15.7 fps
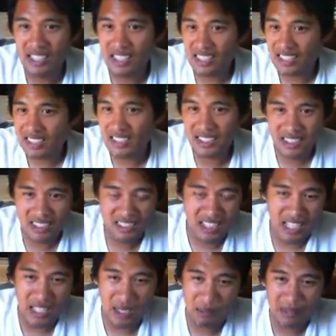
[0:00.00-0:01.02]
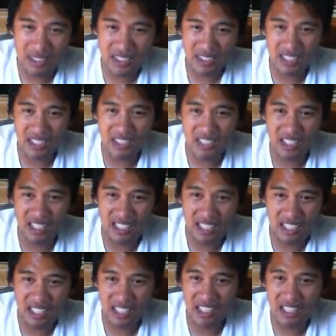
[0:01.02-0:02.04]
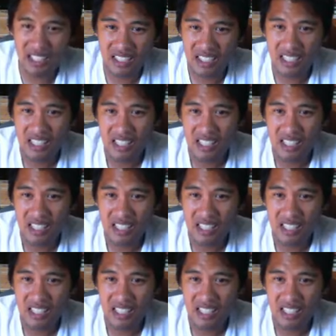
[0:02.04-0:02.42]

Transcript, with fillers: except that